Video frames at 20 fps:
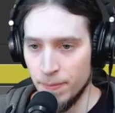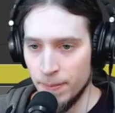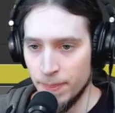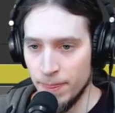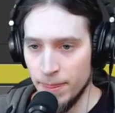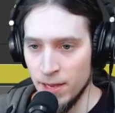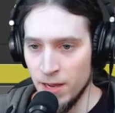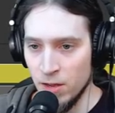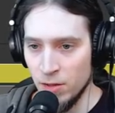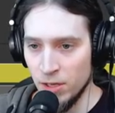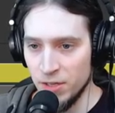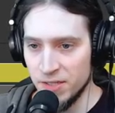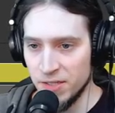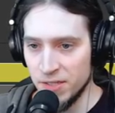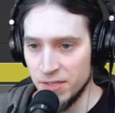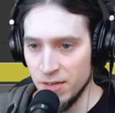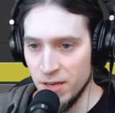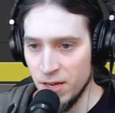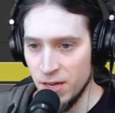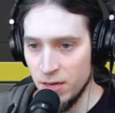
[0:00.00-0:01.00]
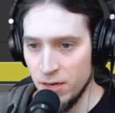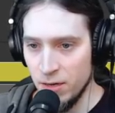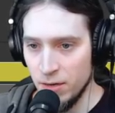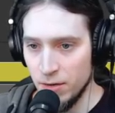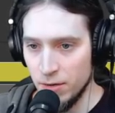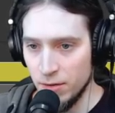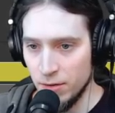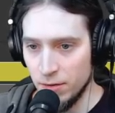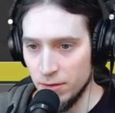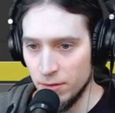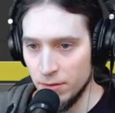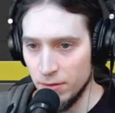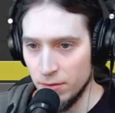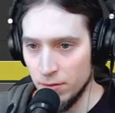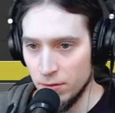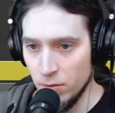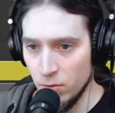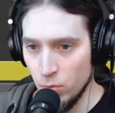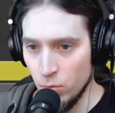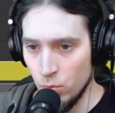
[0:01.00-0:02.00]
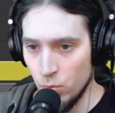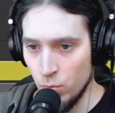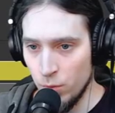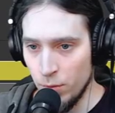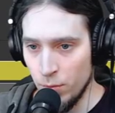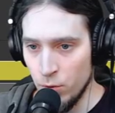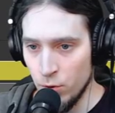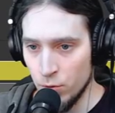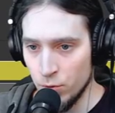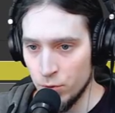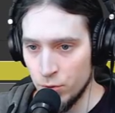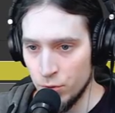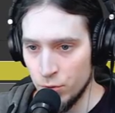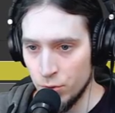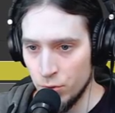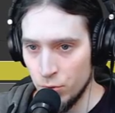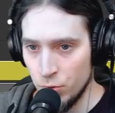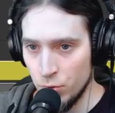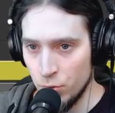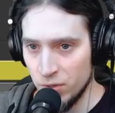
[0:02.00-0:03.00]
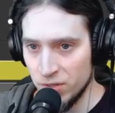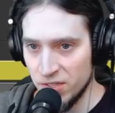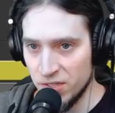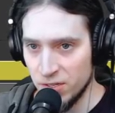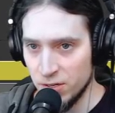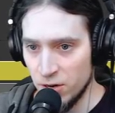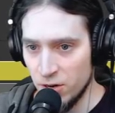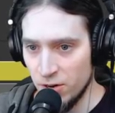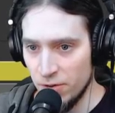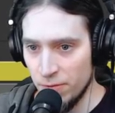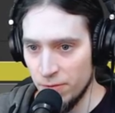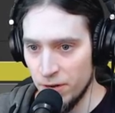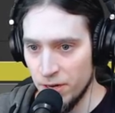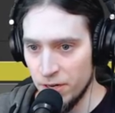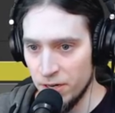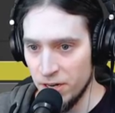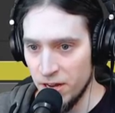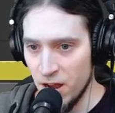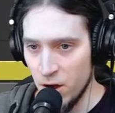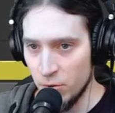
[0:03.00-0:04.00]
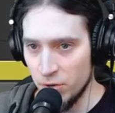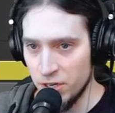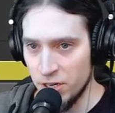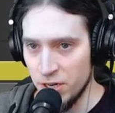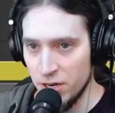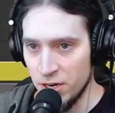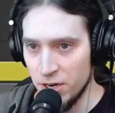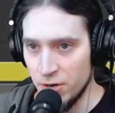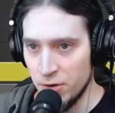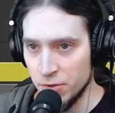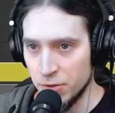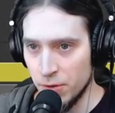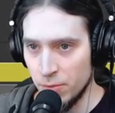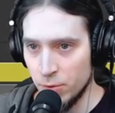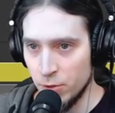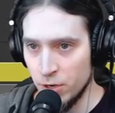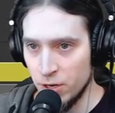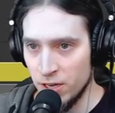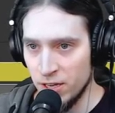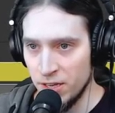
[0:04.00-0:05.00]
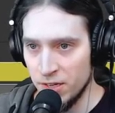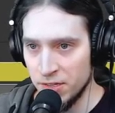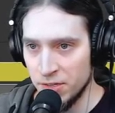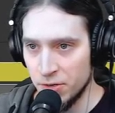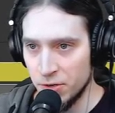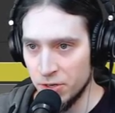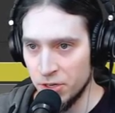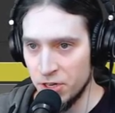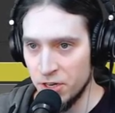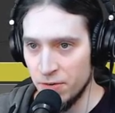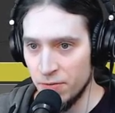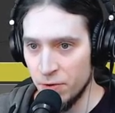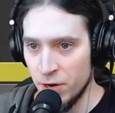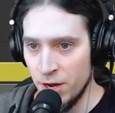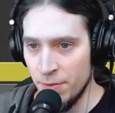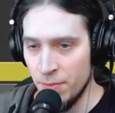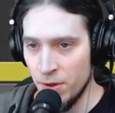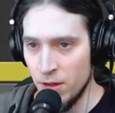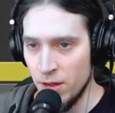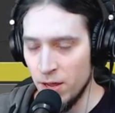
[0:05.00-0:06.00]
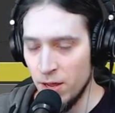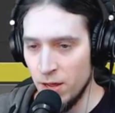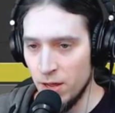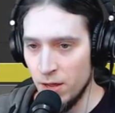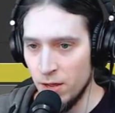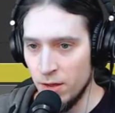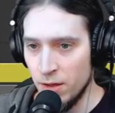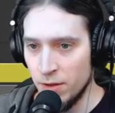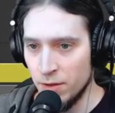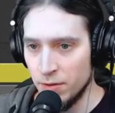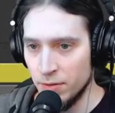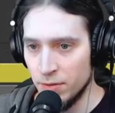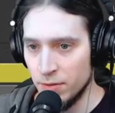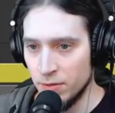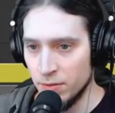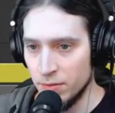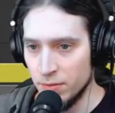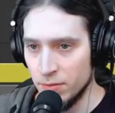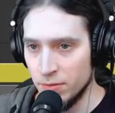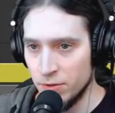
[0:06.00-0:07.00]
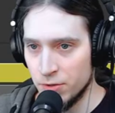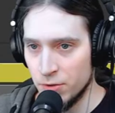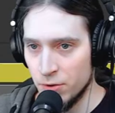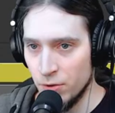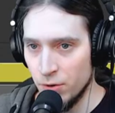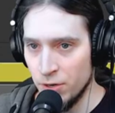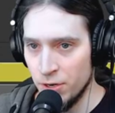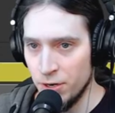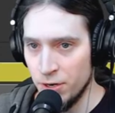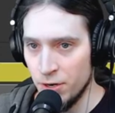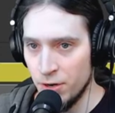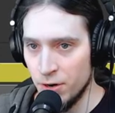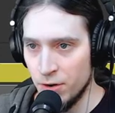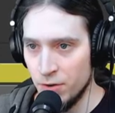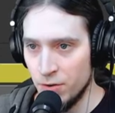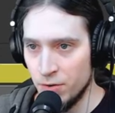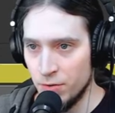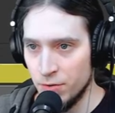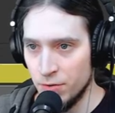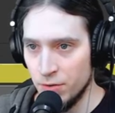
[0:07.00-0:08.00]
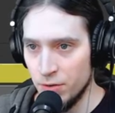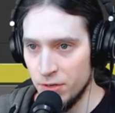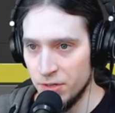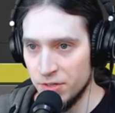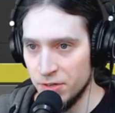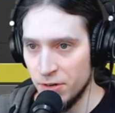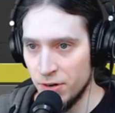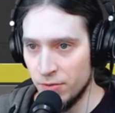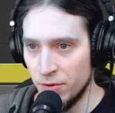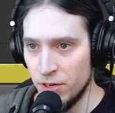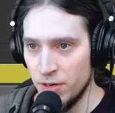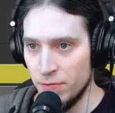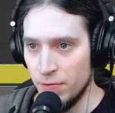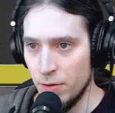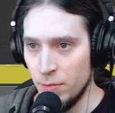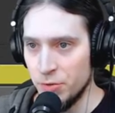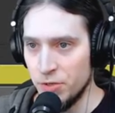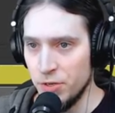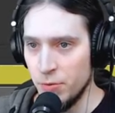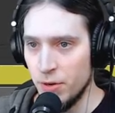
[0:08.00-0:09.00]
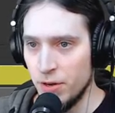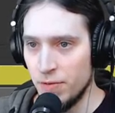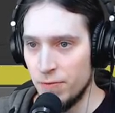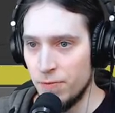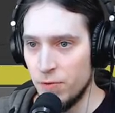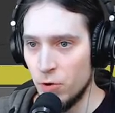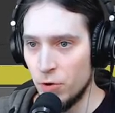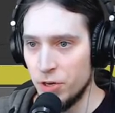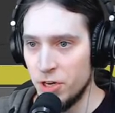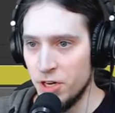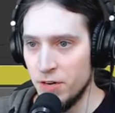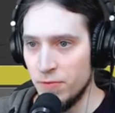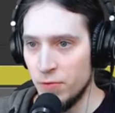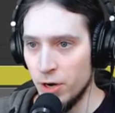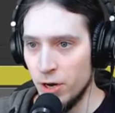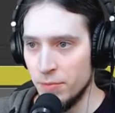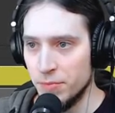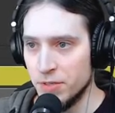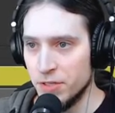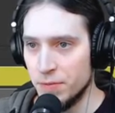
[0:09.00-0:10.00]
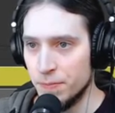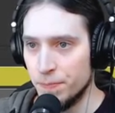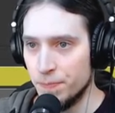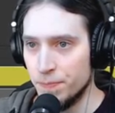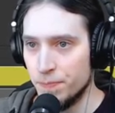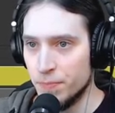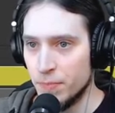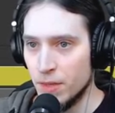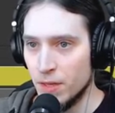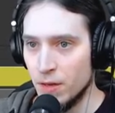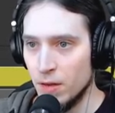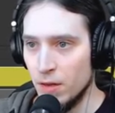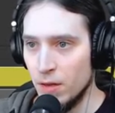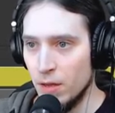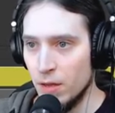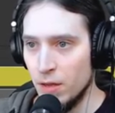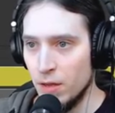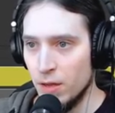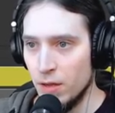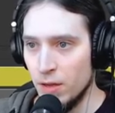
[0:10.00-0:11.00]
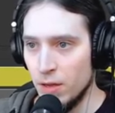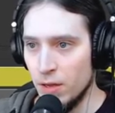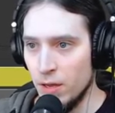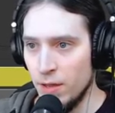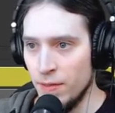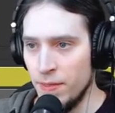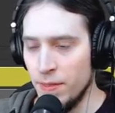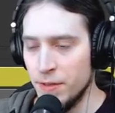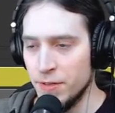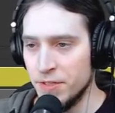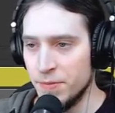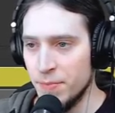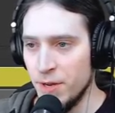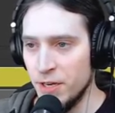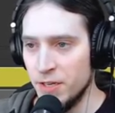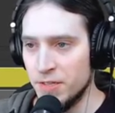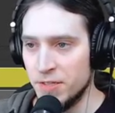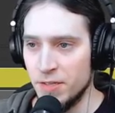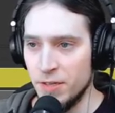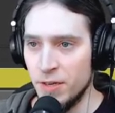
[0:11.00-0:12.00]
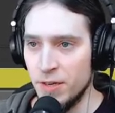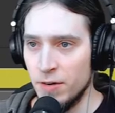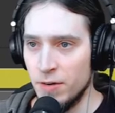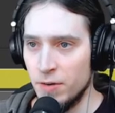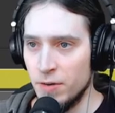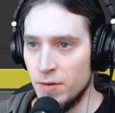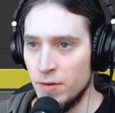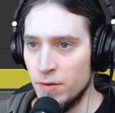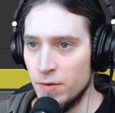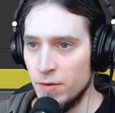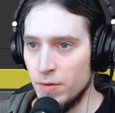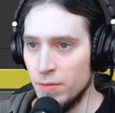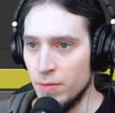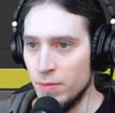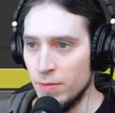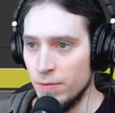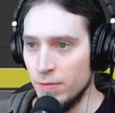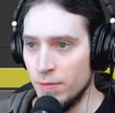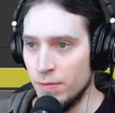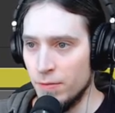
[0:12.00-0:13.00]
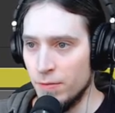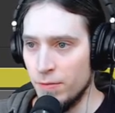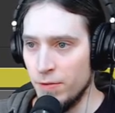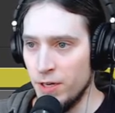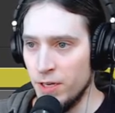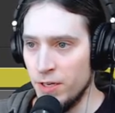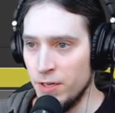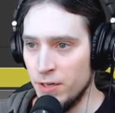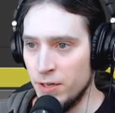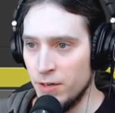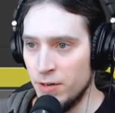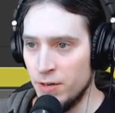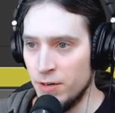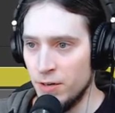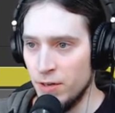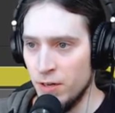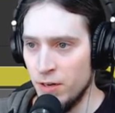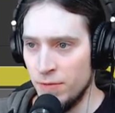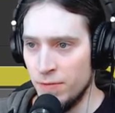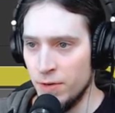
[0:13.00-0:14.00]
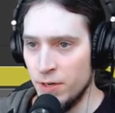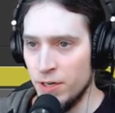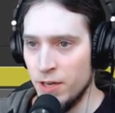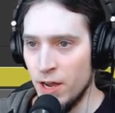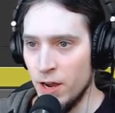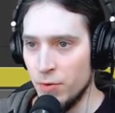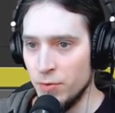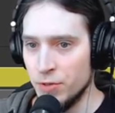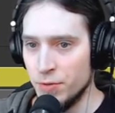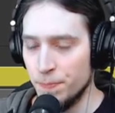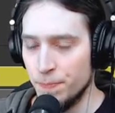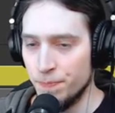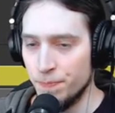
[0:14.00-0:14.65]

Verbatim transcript: Now let's say we want to start fading out here. So I'm gonna insert a keyframe, scroll here, insert another keyframe. You see we had four keyframes. And this makes it fade in and fade out.